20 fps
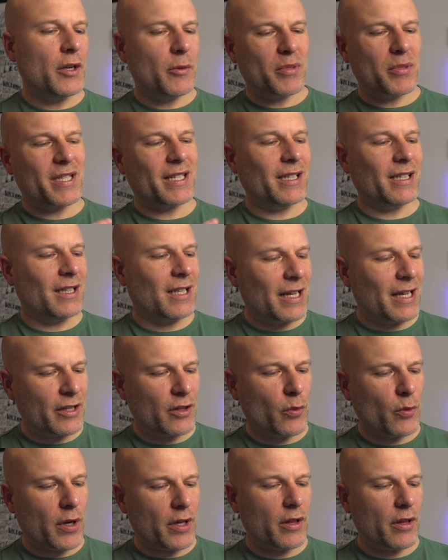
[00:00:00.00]
particularly like the
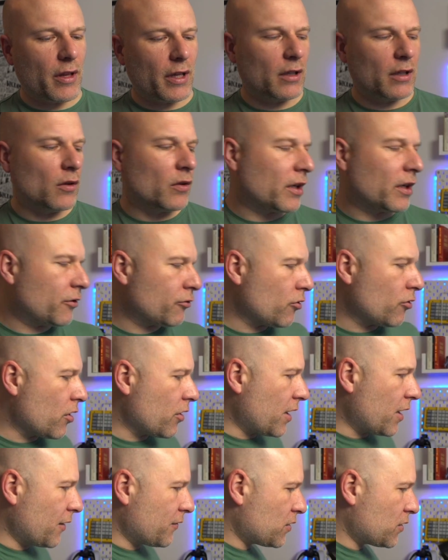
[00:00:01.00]
way that they look. I'd rather
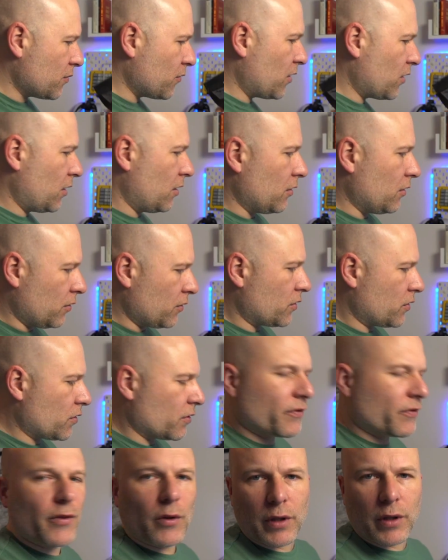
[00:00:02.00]
have something that looks sort of
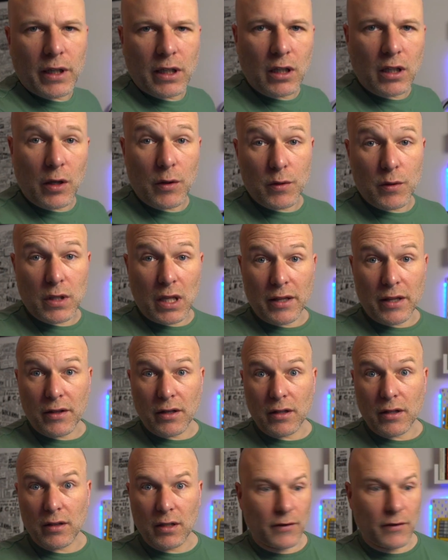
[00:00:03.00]
fully enclosed like the
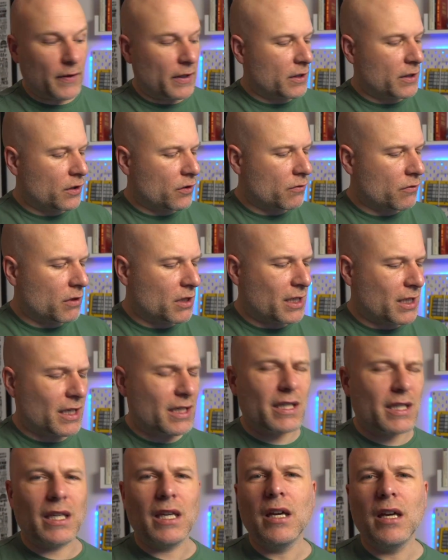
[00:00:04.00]
Advantage
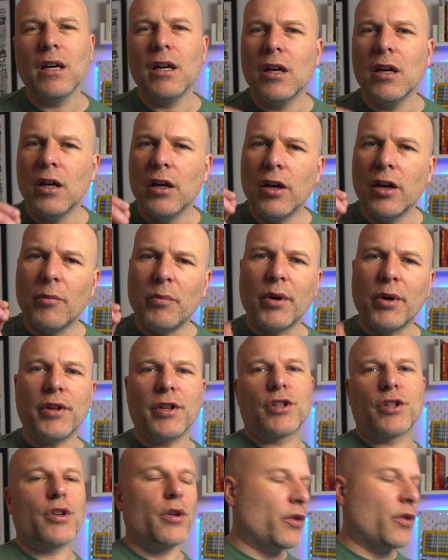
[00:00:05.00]
360. But the
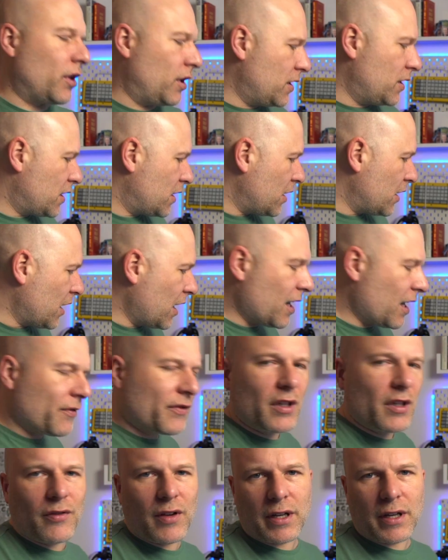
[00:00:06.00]
truth is, after
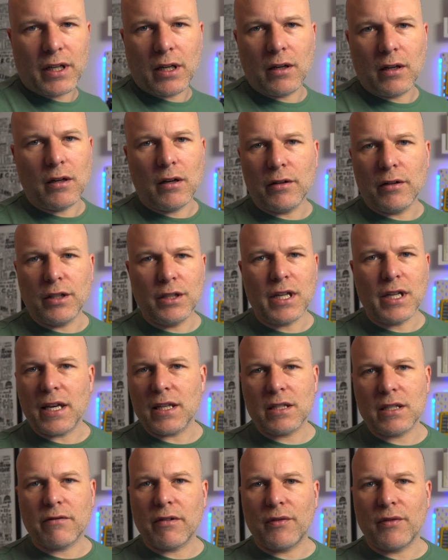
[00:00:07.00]
you've had it on your
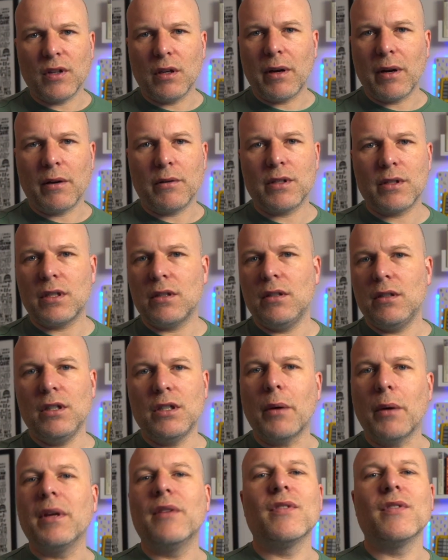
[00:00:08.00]
desk for a few hours, you
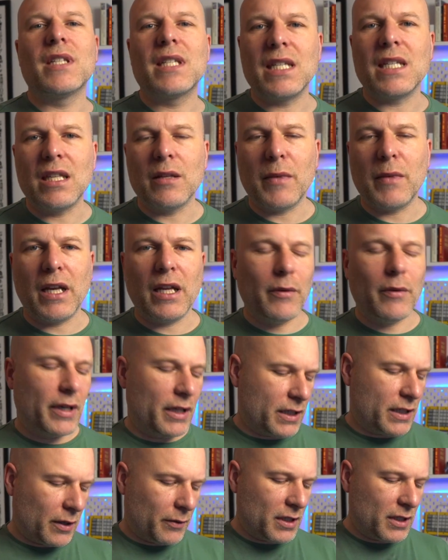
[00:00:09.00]
don't even see them anyway,
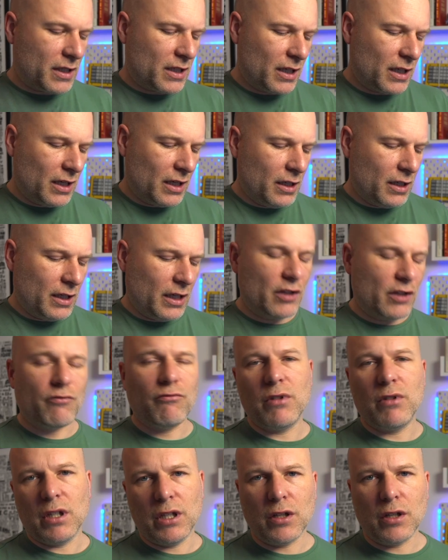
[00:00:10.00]
so it's
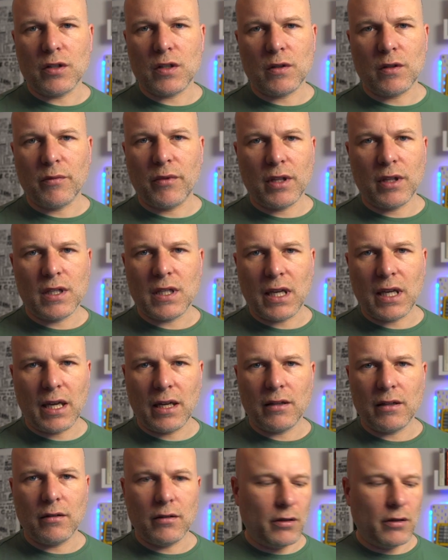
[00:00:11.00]
really not something to
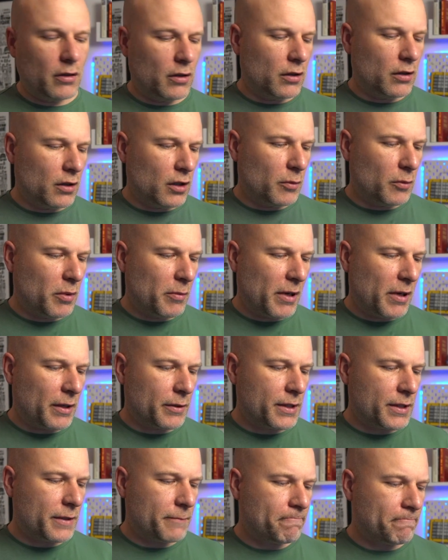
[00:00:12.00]
get hung up
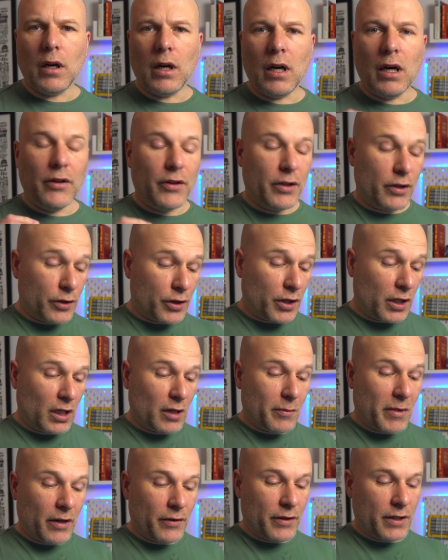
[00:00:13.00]
about. And the good thing
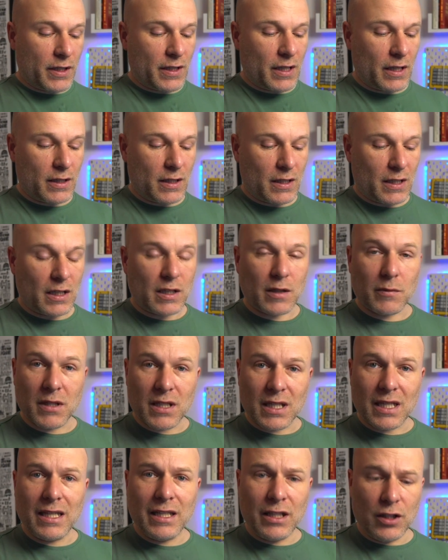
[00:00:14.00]
about this tenting system is
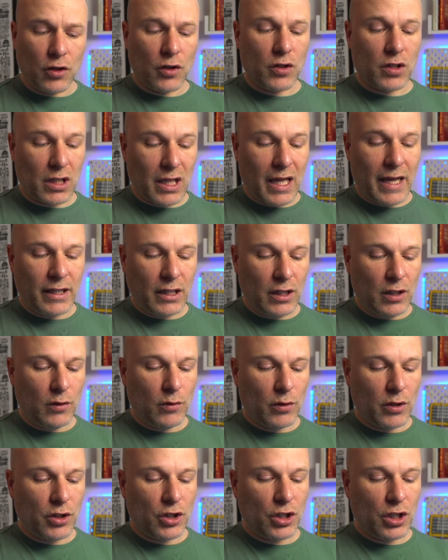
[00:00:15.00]
it does let you
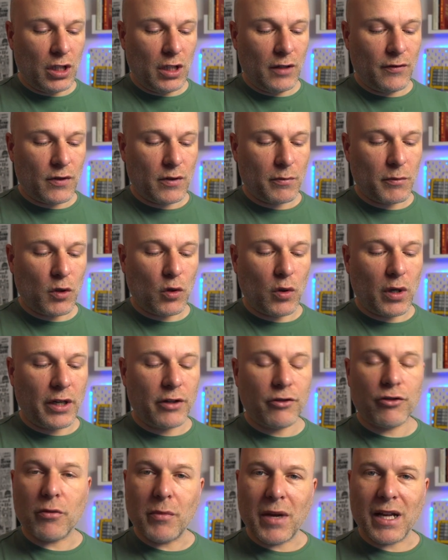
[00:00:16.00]
achieve some quite
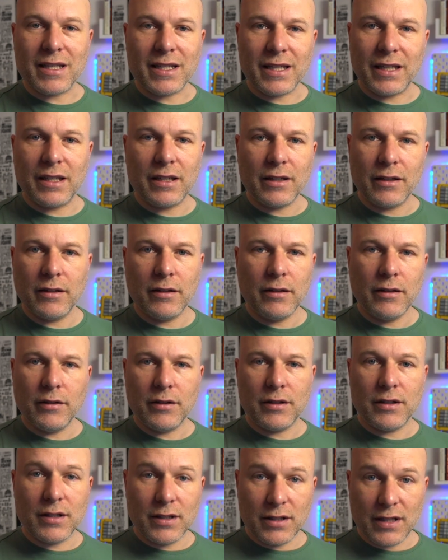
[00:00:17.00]
dramatic
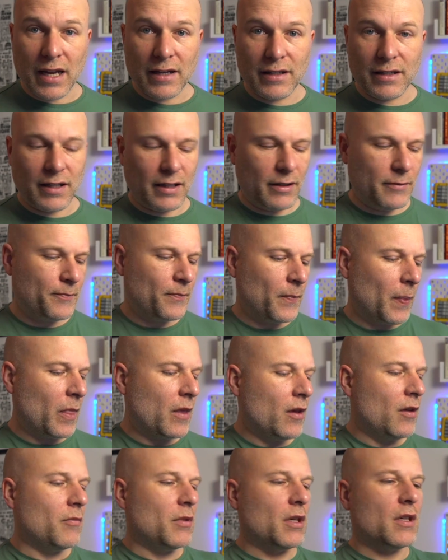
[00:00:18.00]
tenting,
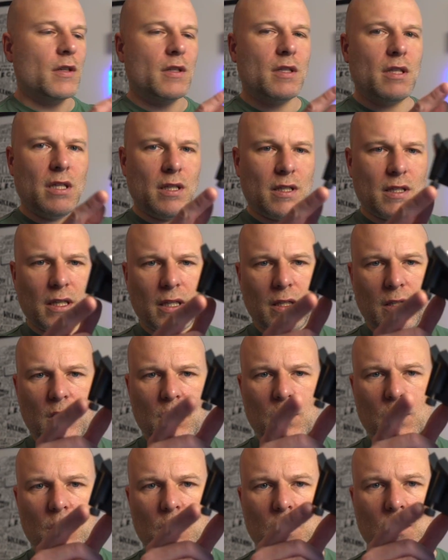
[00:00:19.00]
because these things
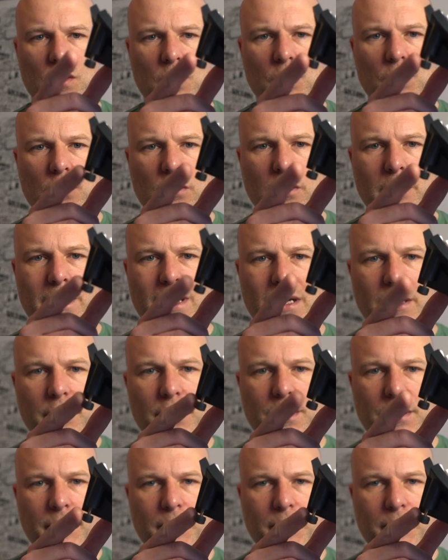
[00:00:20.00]
just sort of screw out